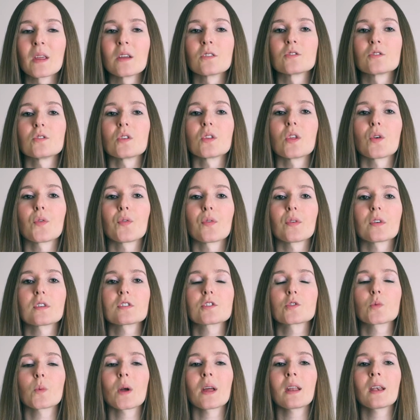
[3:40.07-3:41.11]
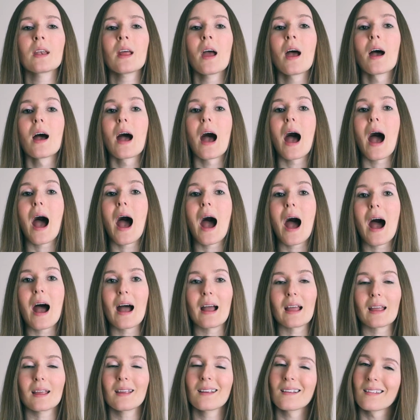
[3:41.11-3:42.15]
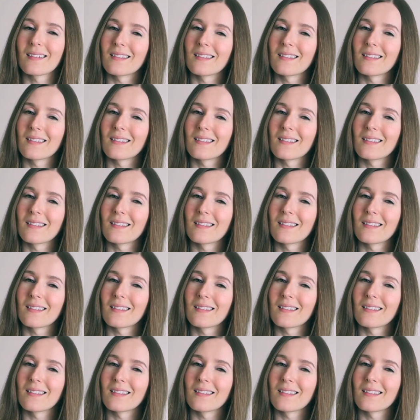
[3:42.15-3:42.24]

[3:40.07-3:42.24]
So the first one, I,